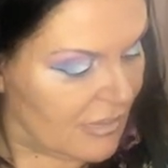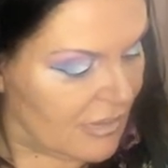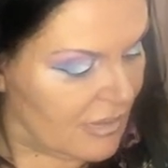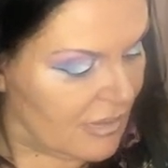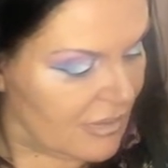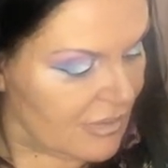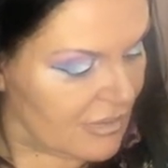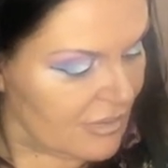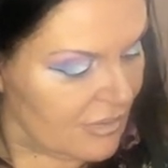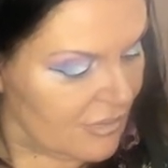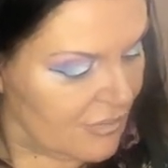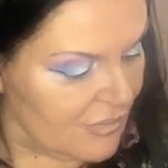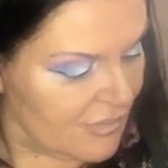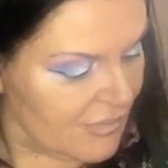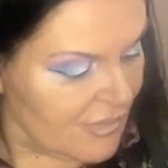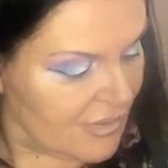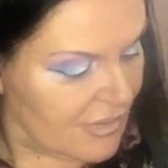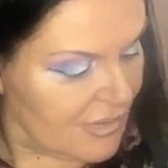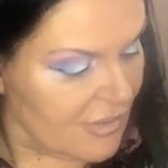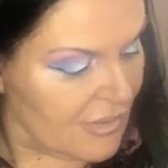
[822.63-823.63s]
I use
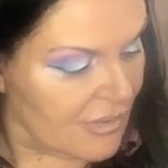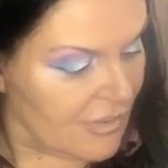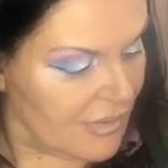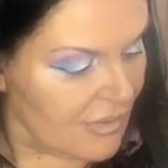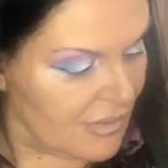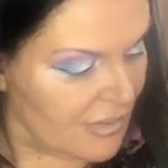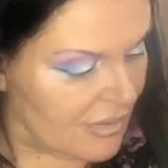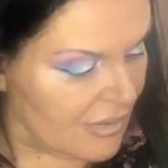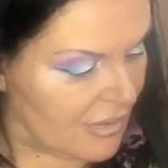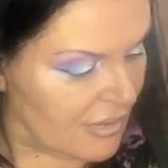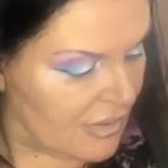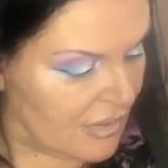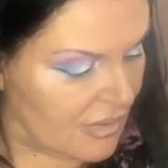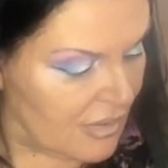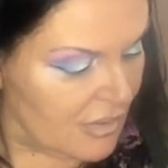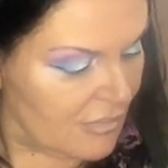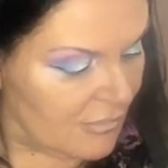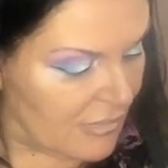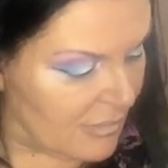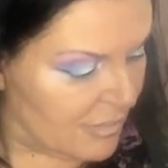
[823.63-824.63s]

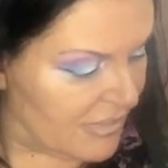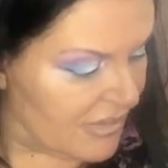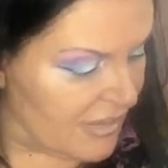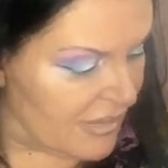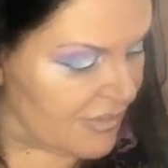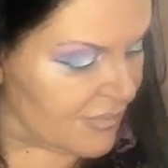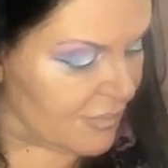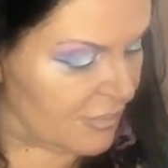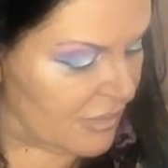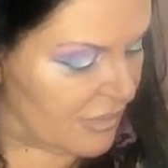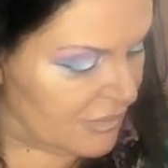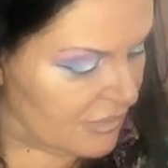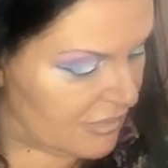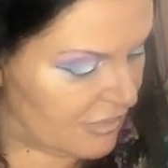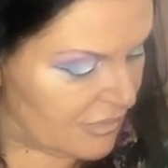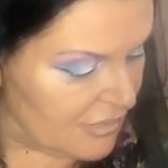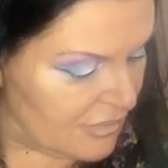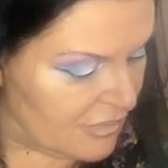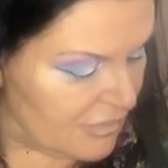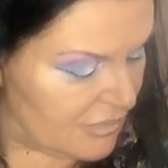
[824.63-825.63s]
maybe this one.
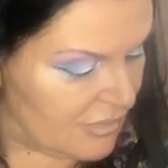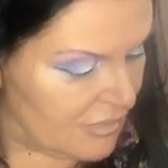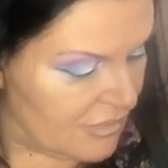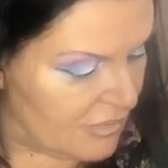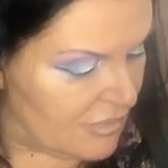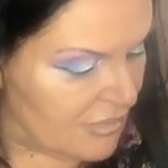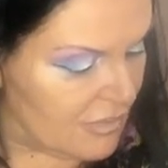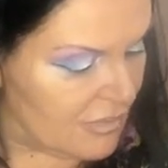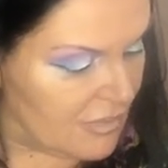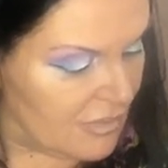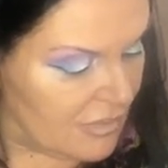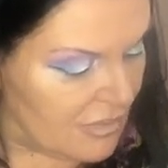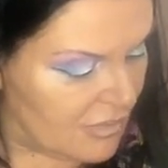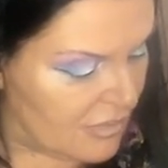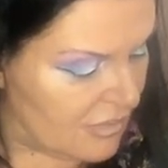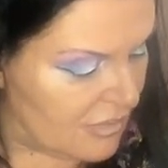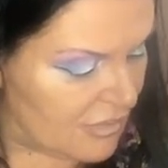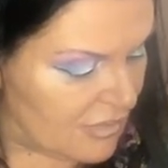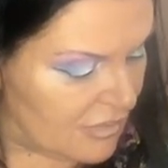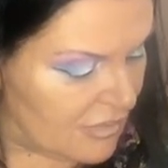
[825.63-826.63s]

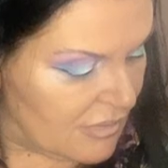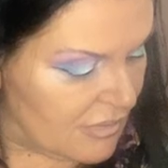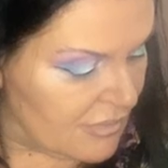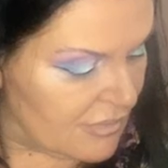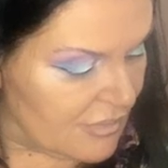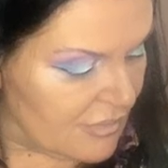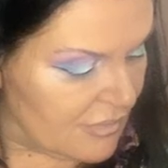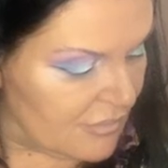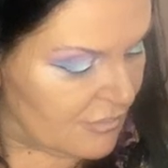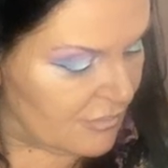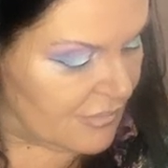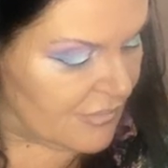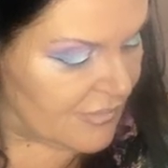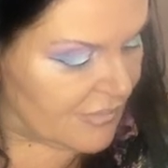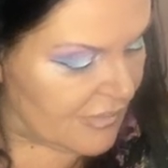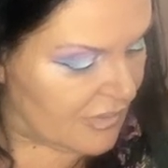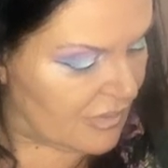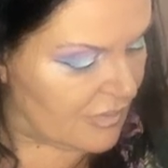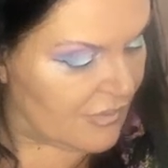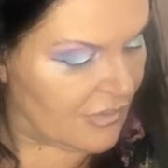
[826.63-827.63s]
I don't know what's
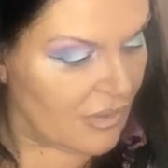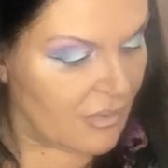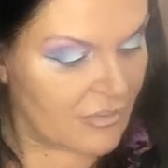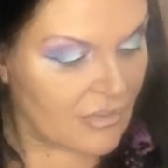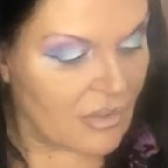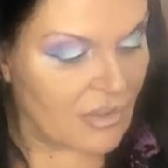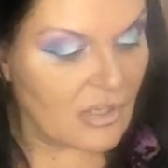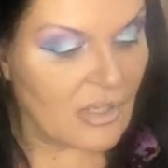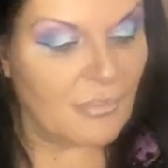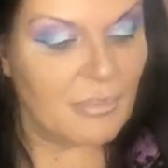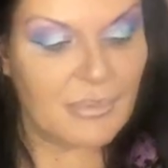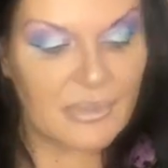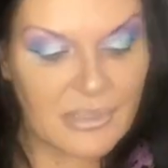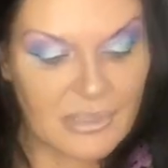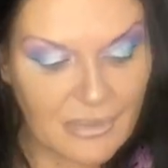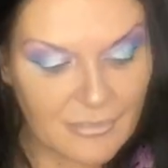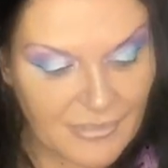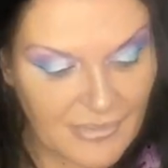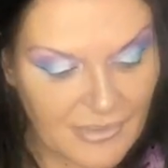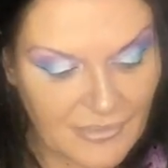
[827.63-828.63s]
here. I've got a couple of
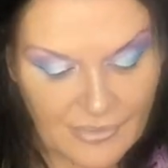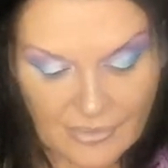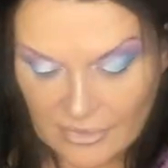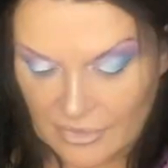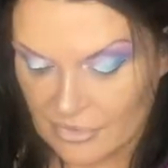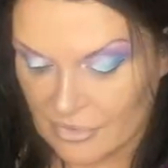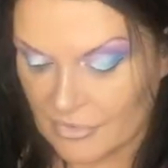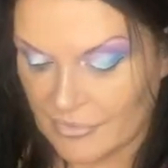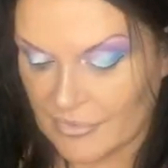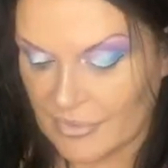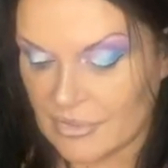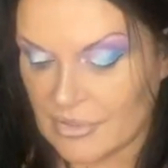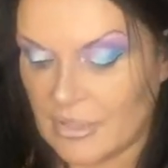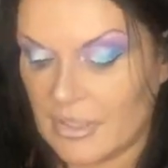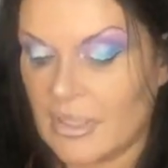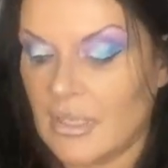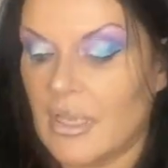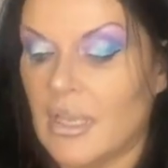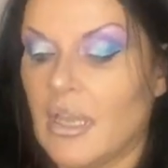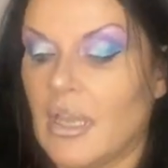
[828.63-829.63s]
lipsticks I could use
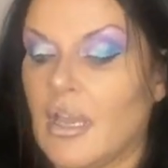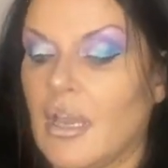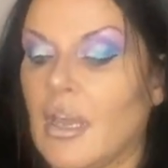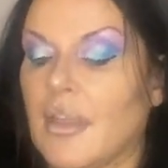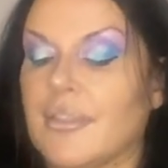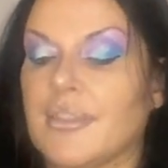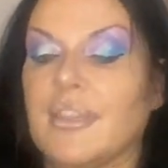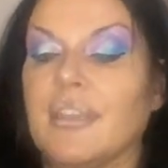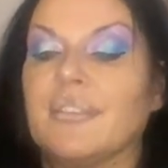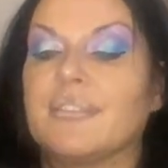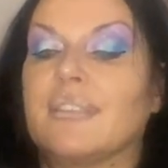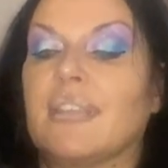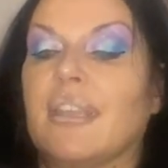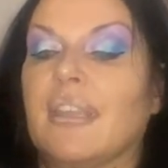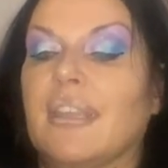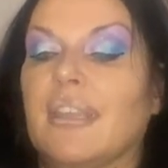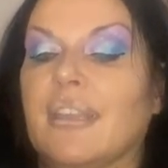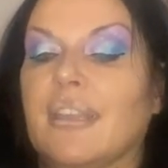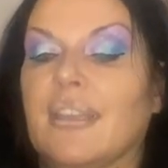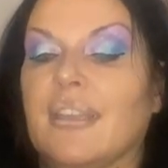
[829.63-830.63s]
actually. This
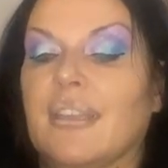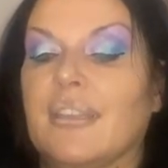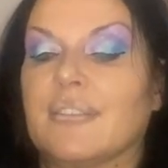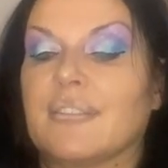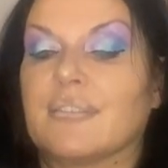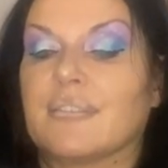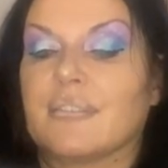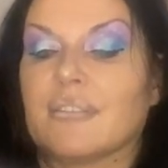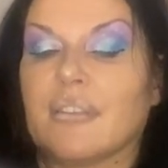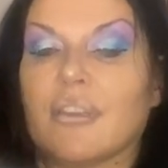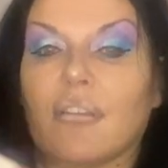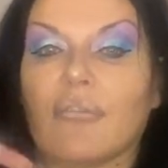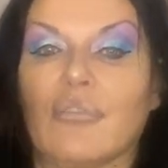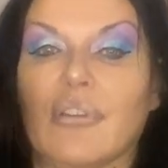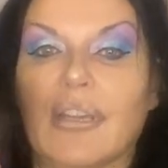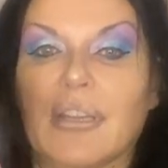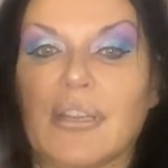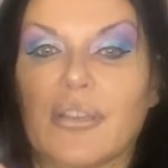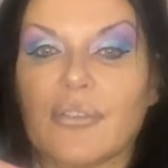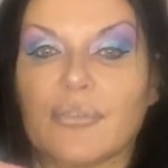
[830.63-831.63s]
is a
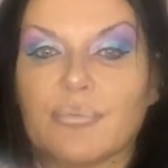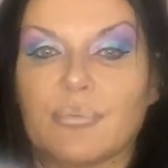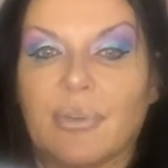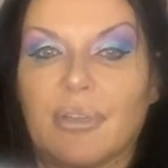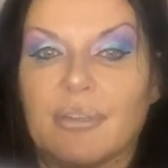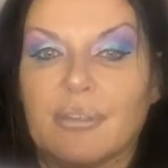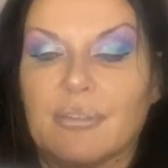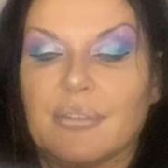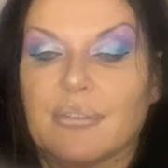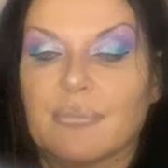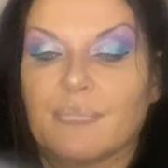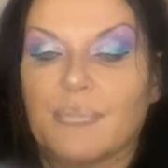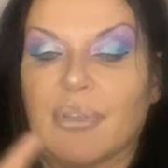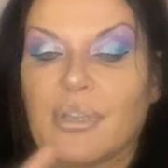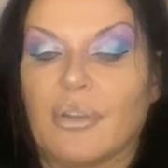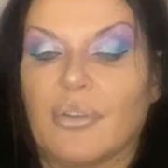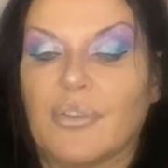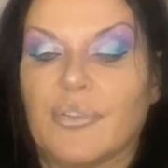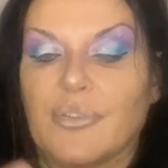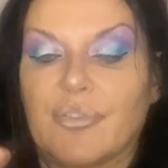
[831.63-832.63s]
really good one
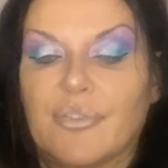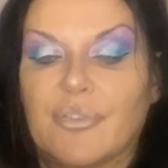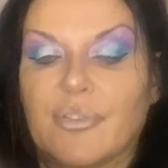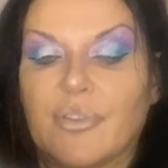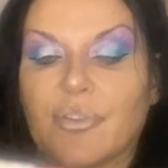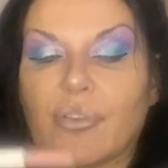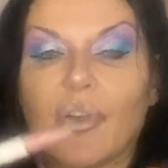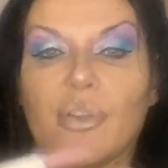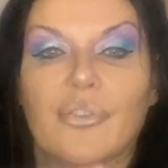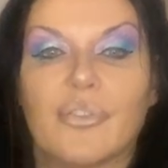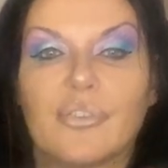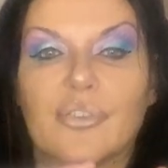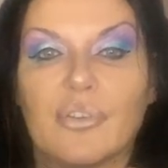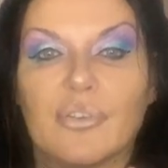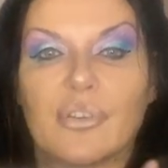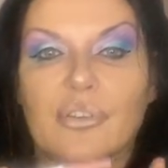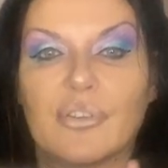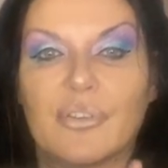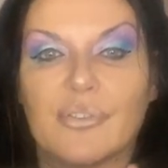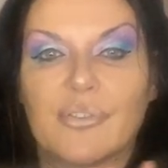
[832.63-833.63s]
because you
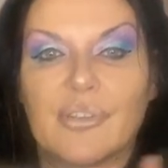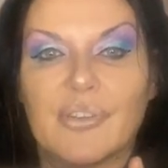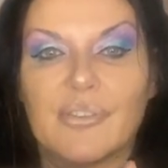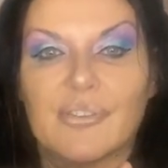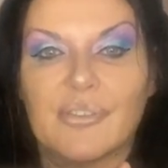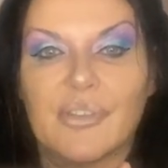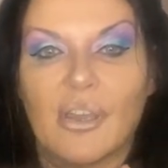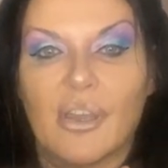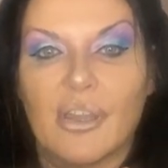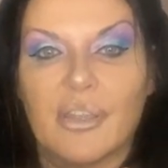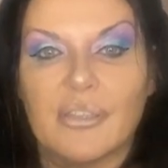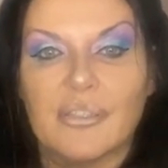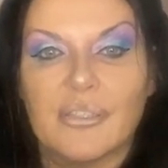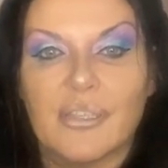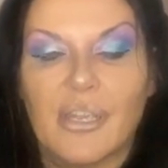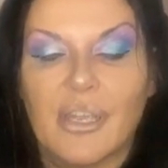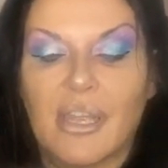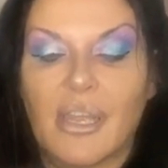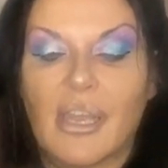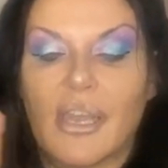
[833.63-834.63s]
can use this side
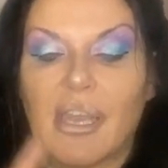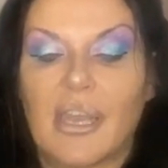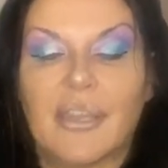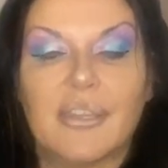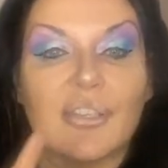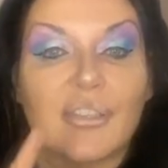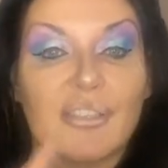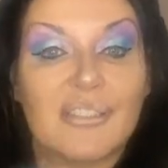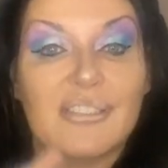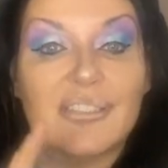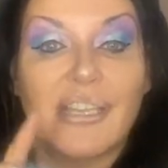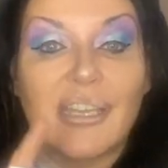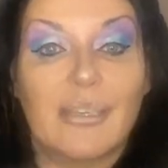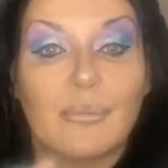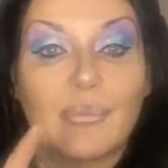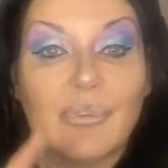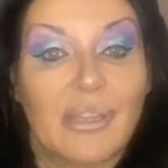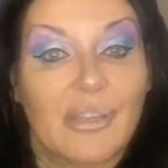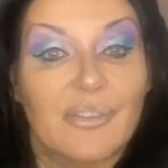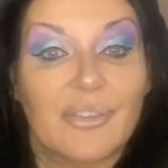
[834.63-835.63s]
and you can set it
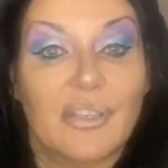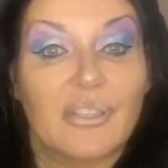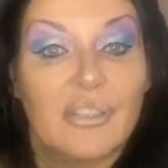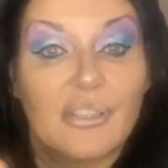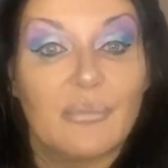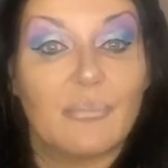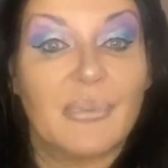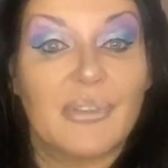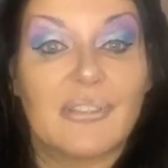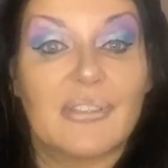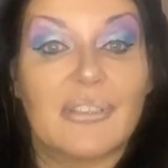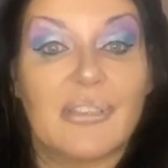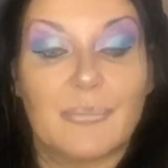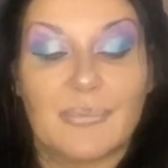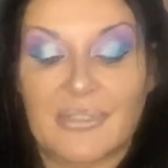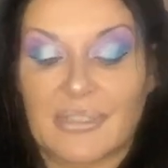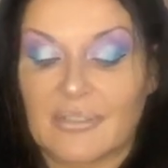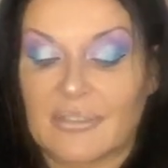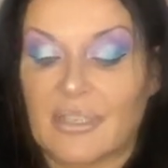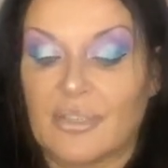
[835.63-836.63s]
with that side, and it means the
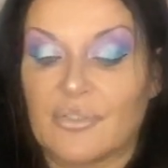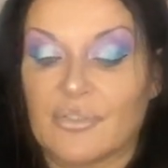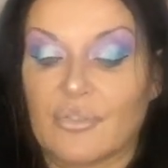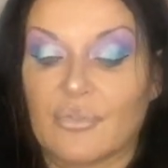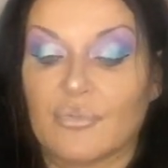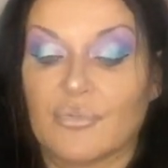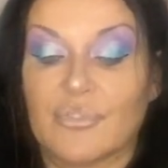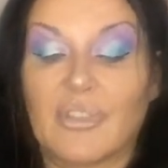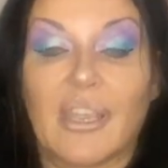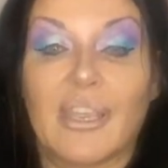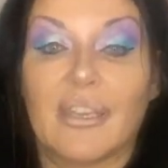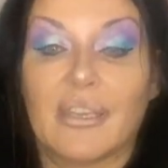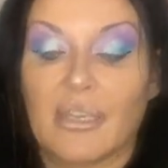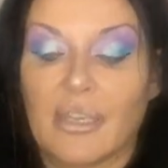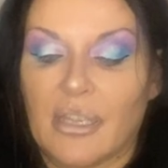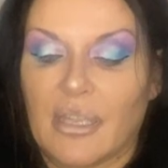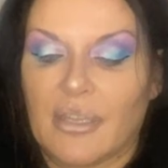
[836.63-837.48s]
lipstick stays on all day.